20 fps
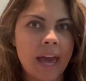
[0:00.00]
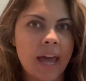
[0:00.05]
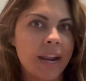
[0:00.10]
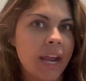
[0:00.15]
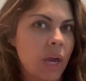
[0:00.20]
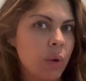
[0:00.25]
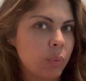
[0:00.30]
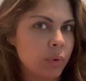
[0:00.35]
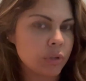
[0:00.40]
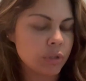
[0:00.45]
and
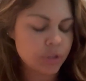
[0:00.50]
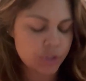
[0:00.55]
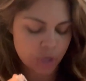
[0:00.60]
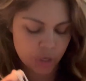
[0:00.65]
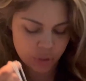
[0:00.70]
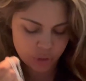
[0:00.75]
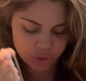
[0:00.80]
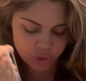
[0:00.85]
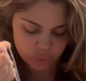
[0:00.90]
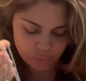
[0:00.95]
I will show
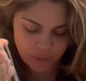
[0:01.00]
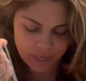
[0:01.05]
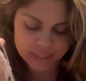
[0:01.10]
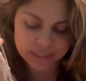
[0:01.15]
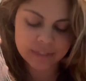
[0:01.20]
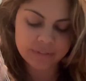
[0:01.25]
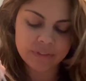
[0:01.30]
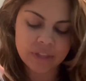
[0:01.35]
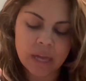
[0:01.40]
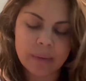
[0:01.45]
you the
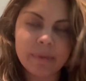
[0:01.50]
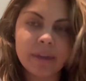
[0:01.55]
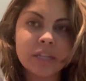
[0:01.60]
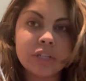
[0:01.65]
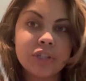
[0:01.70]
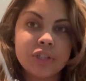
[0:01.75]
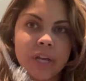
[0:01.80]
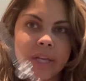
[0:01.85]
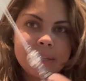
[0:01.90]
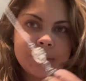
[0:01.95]
rest of them
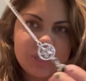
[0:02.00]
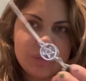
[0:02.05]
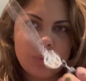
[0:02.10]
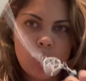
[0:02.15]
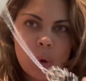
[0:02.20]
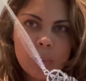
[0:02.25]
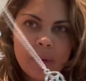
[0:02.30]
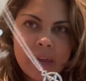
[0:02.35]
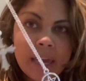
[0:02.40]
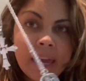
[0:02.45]
in just a
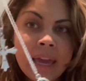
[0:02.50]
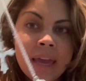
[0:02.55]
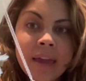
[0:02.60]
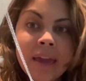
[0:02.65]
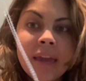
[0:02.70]
moment.